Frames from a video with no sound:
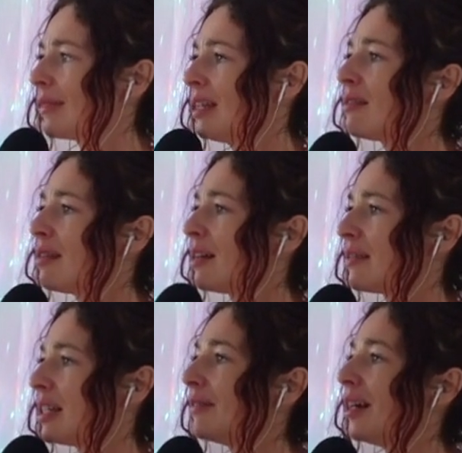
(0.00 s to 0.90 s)
there's a lot of
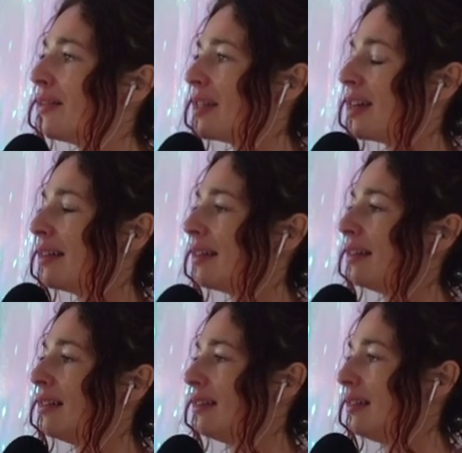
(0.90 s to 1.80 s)
stuff out there
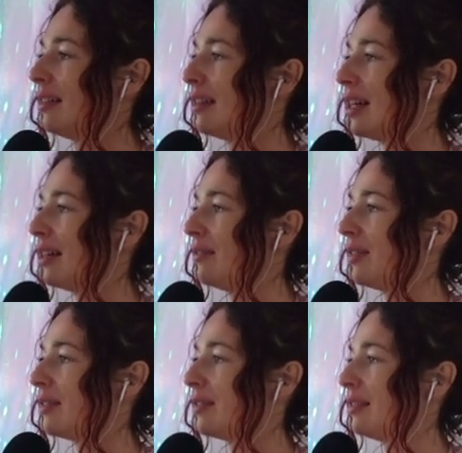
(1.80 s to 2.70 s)
that I
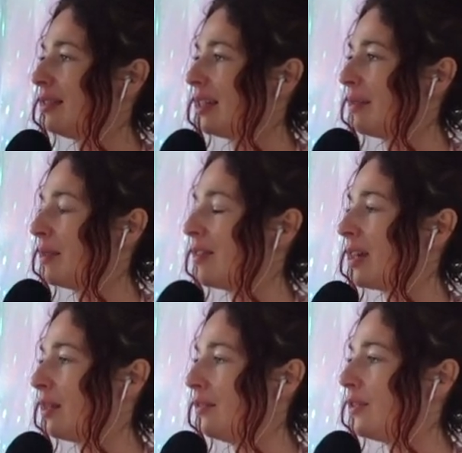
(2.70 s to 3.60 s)
feel can be very
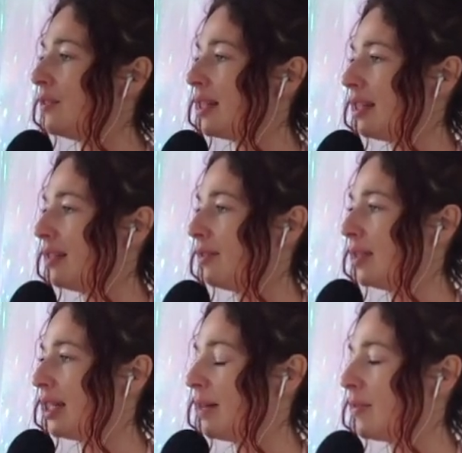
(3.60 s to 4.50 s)
confusing
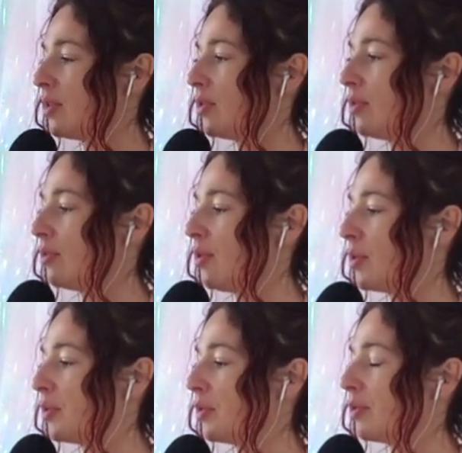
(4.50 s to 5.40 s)
when it comes to
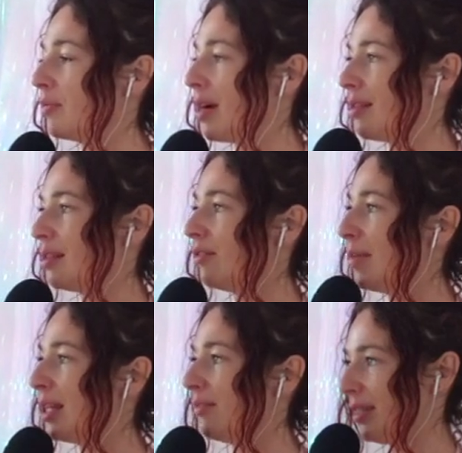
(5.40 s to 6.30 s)
quote unquote positive
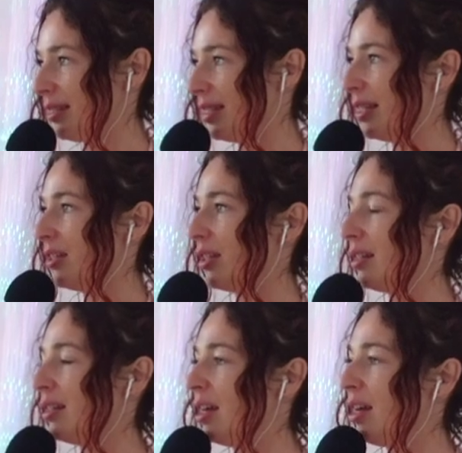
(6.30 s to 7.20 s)
manifestation,